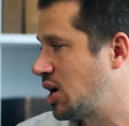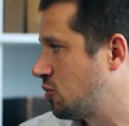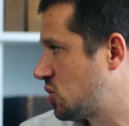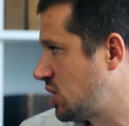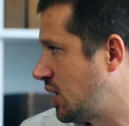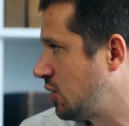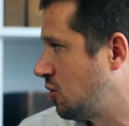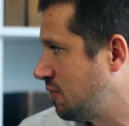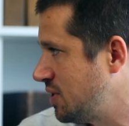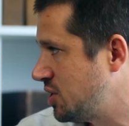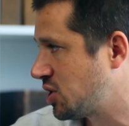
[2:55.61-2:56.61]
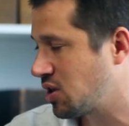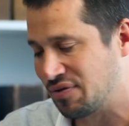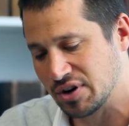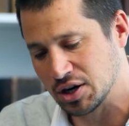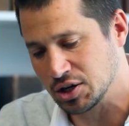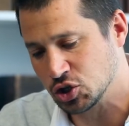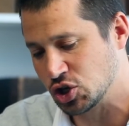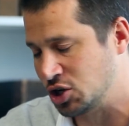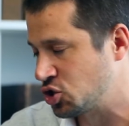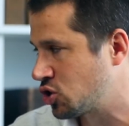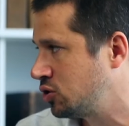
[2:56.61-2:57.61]
outside of the South African
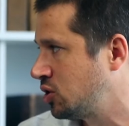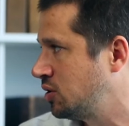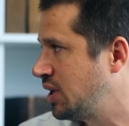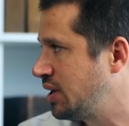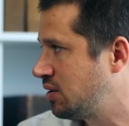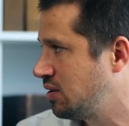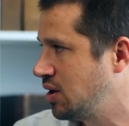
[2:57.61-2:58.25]
exchange control net,